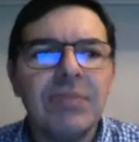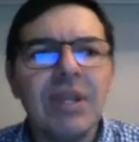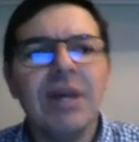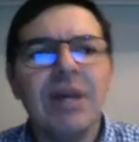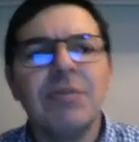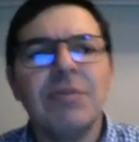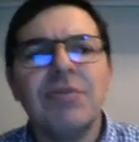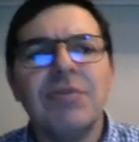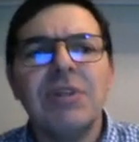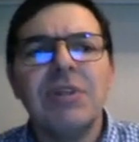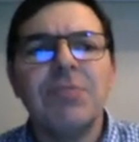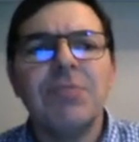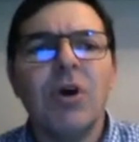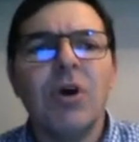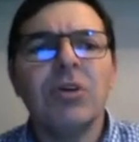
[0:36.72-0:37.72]

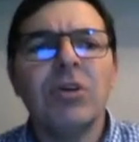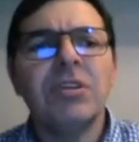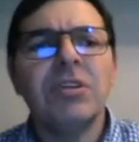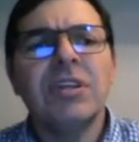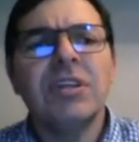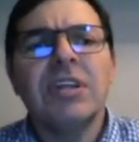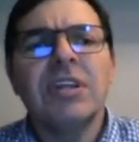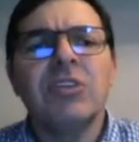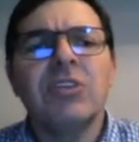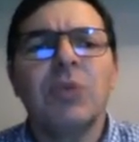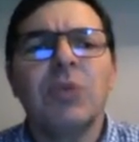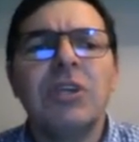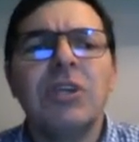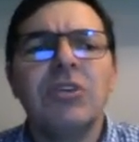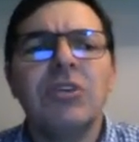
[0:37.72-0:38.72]
Affiliate marketing is
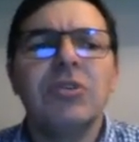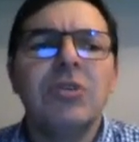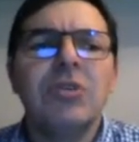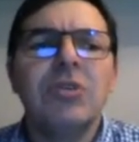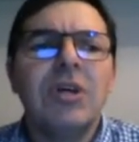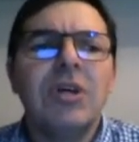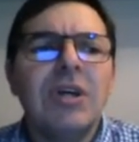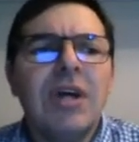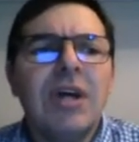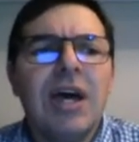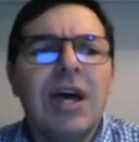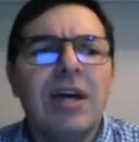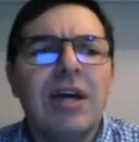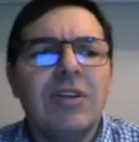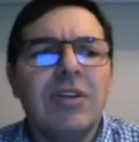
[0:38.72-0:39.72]
when you
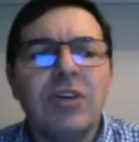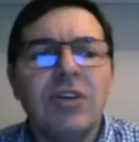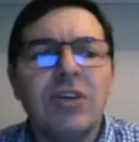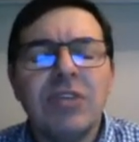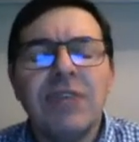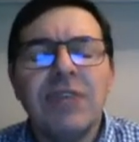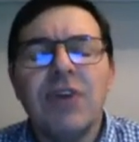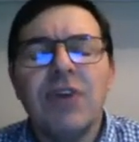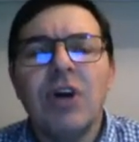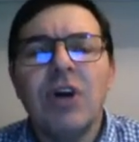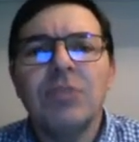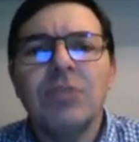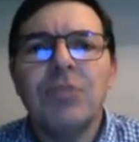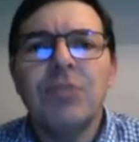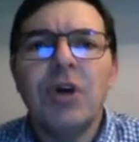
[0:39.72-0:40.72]
don't have your
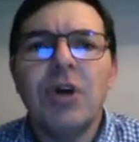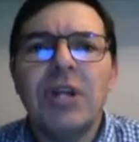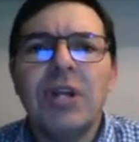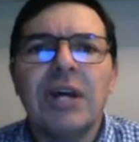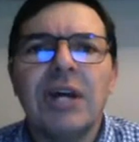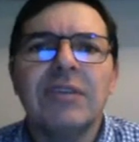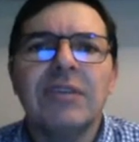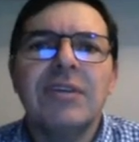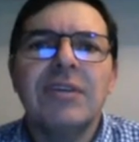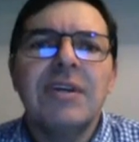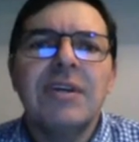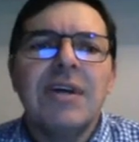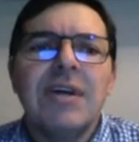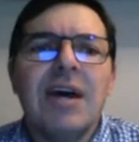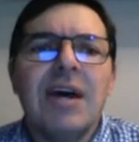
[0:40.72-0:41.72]
own product
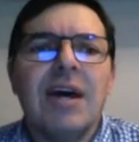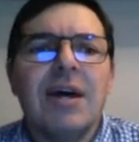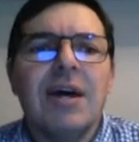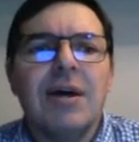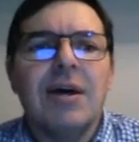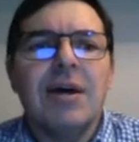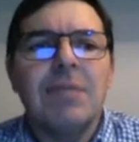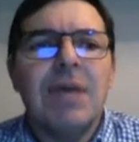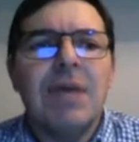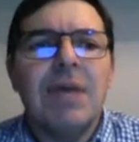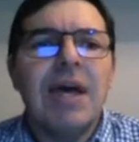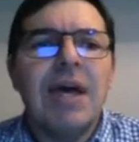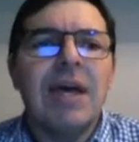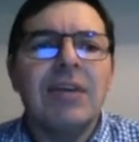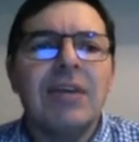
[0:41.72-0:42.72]

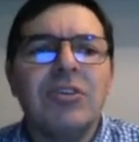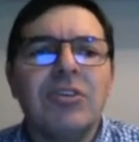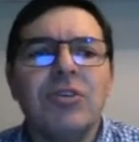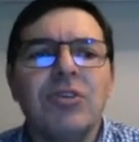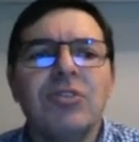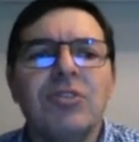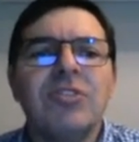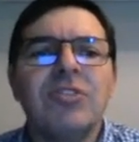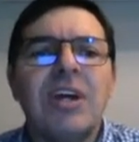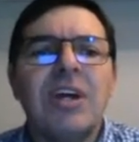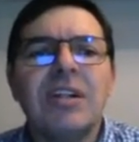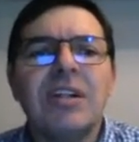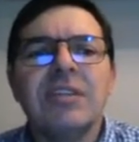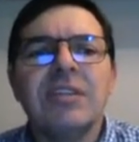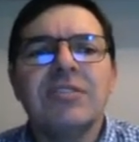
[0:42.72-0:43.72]
and you
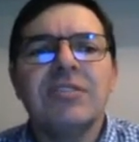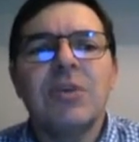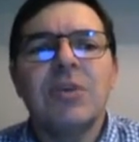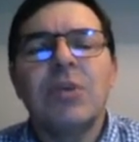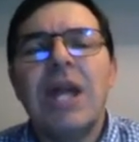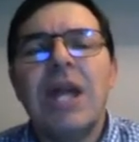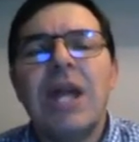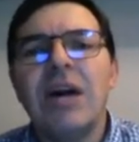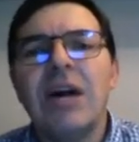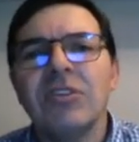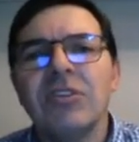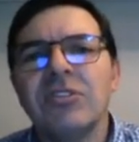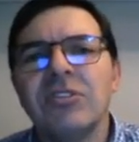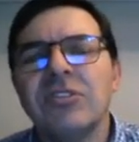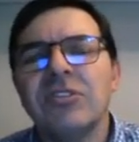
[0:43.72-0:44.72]
sell someone
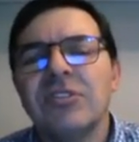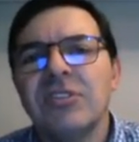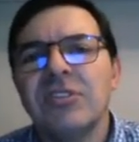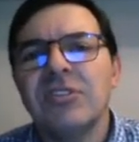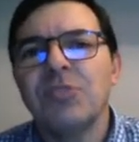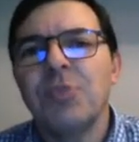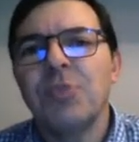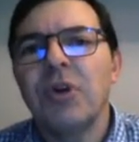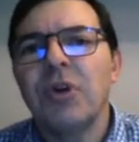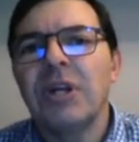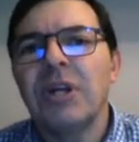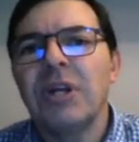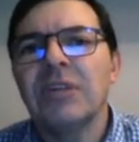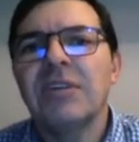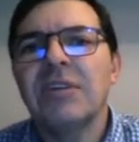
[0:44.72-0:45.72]
else this
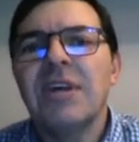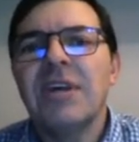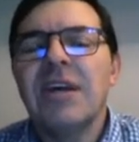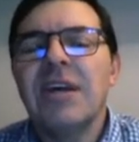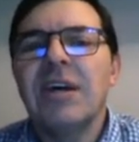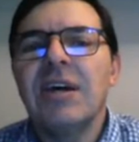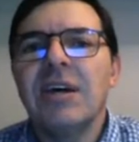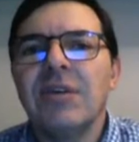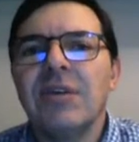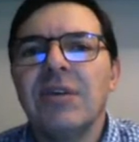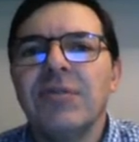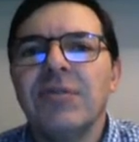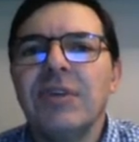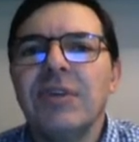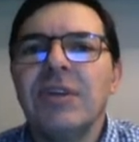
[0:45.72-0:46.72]
product
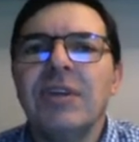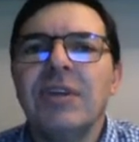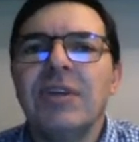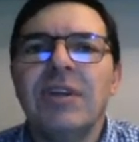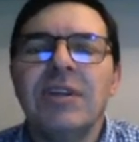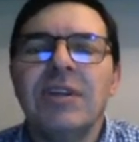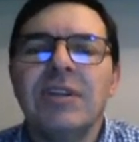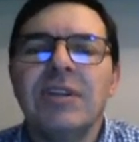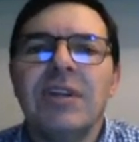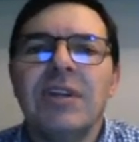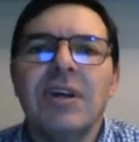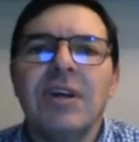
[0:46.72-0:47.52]
in